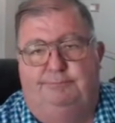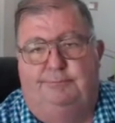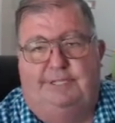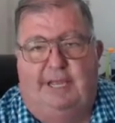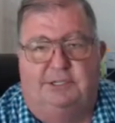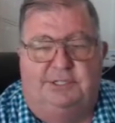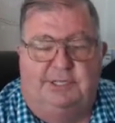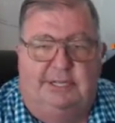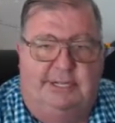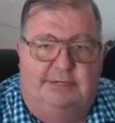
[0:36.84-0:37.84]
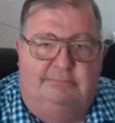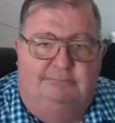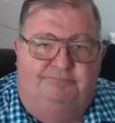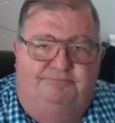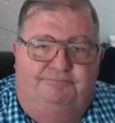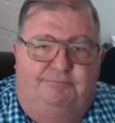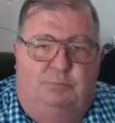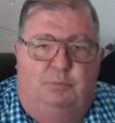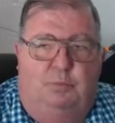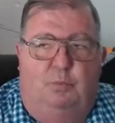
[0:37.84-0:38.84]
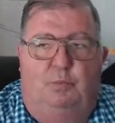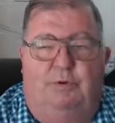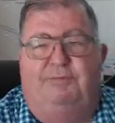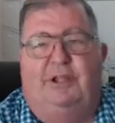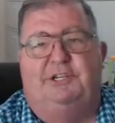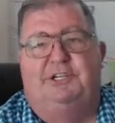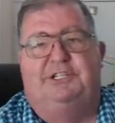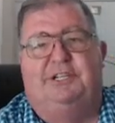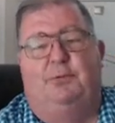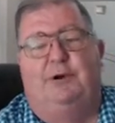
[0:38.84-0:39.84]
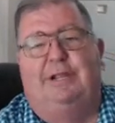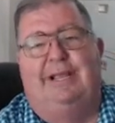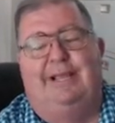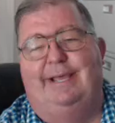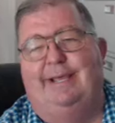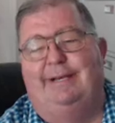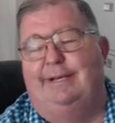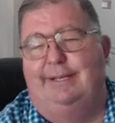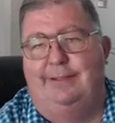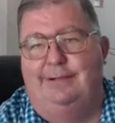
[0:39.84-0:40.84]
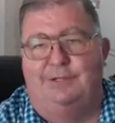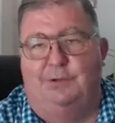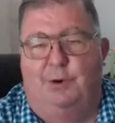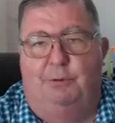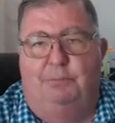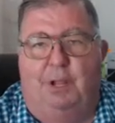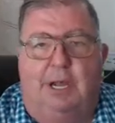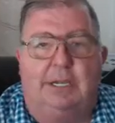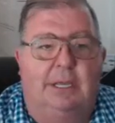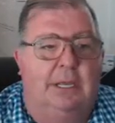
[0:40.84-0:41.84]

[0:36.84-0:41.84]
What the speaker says: test and reflection summary, and there's a roadblock.